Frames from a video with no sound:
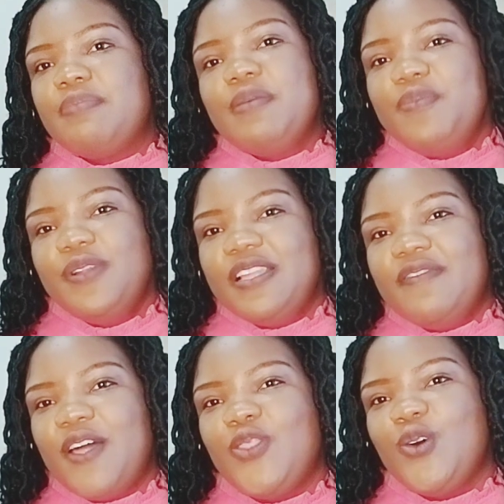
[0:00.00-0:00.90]
people
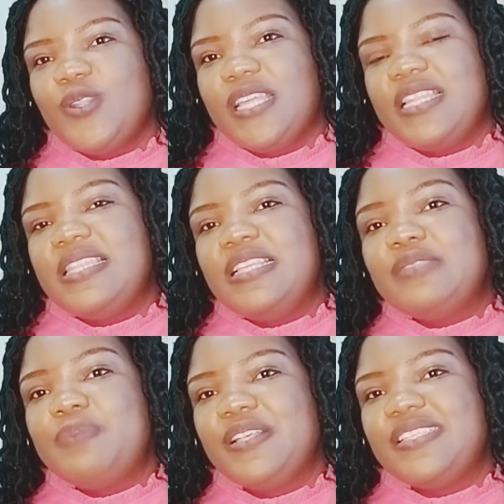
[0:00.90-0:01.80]
never thought that this
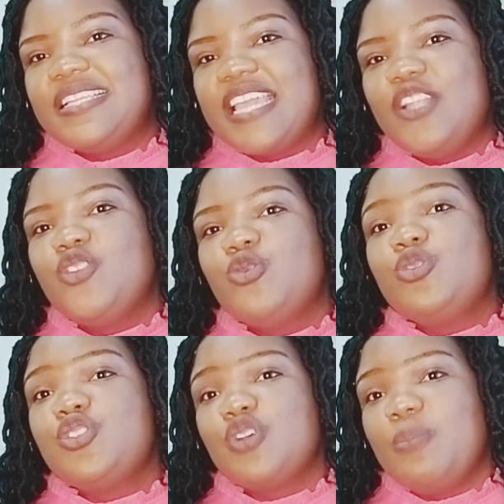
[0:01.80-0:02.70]
person can do
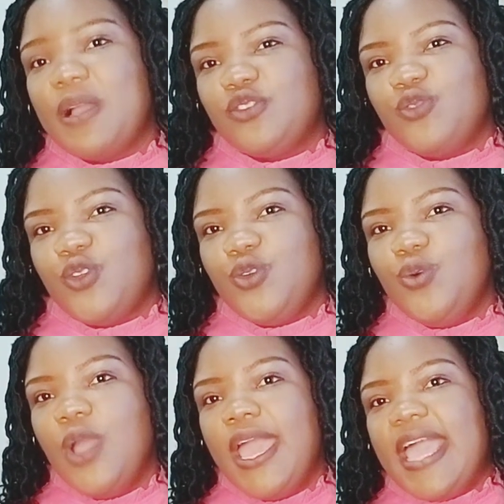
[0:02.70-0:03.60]
so much for
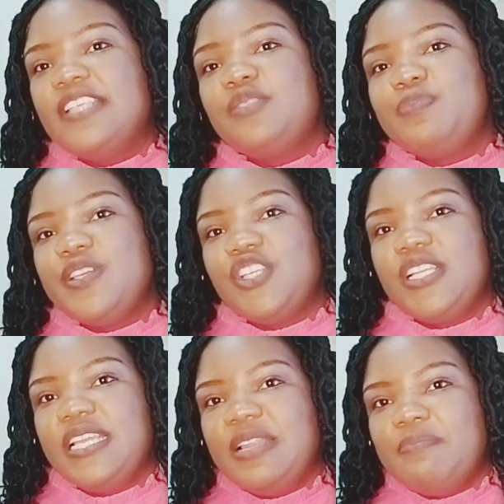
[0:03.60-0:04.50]
you,
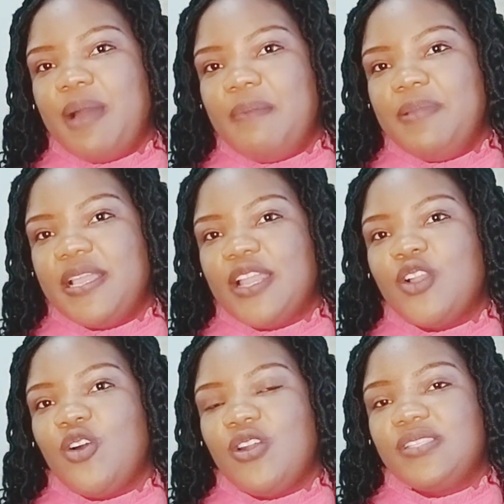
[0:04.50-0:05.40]
especially in public.
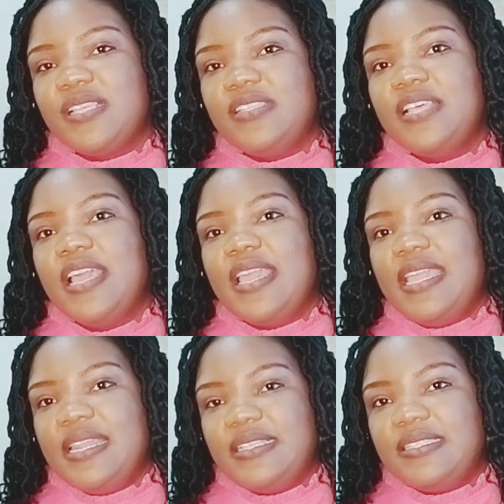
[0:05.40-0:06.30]
And God says,
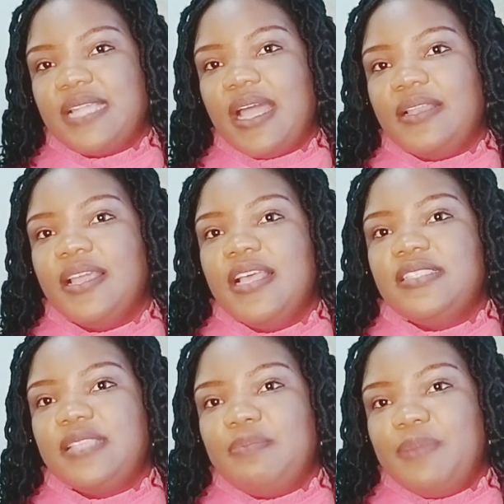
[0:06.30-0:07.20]
it is done.
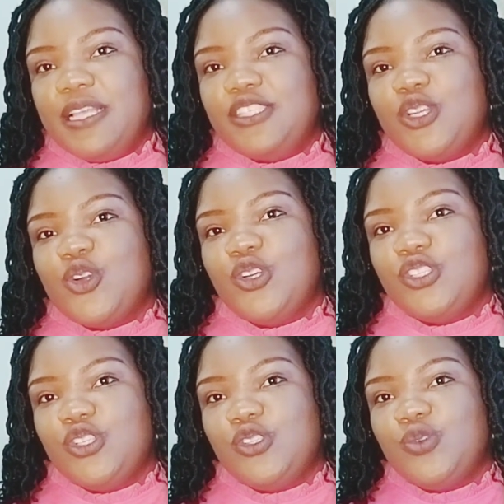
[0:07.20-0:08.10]
Stay blessed and
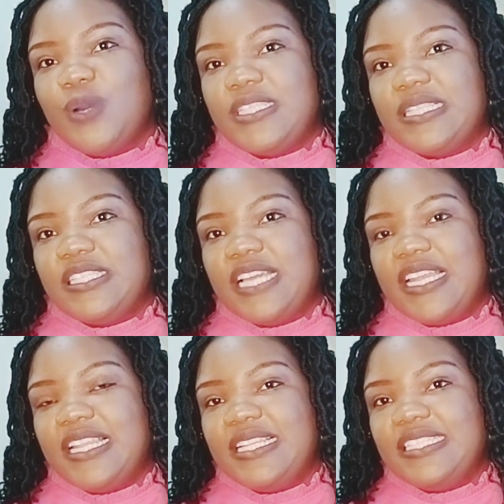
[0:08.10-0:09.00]
continue to watch the
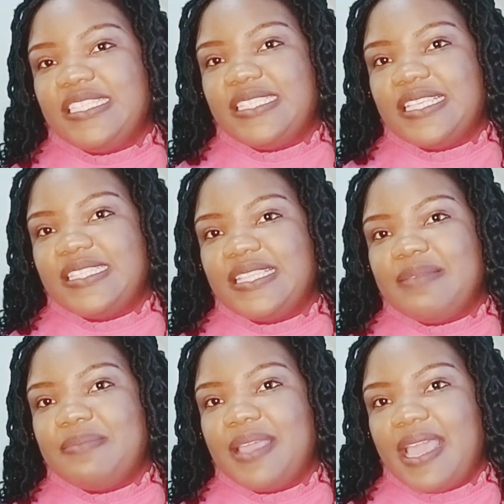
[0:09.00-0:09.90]
channel in Jesus'
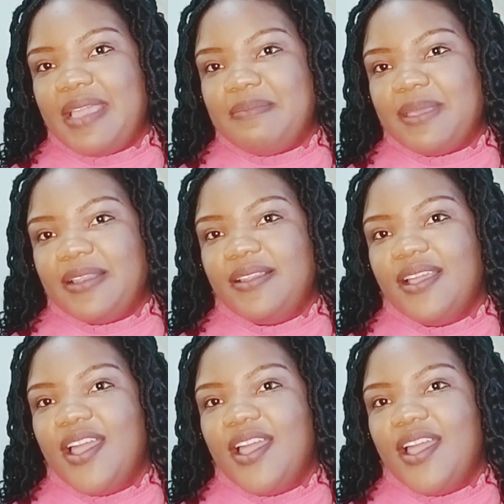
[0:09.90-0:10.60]
name. Amen.